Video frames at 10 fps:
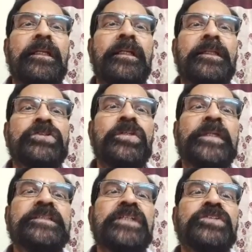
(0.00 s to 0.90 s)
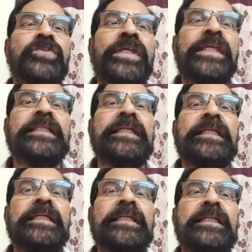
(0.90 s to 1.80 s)
So the picture showing
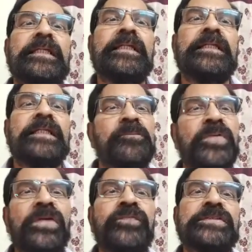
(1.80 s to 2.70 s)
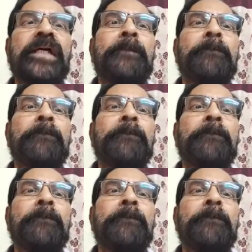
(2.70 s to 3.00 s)
the temporal fossa.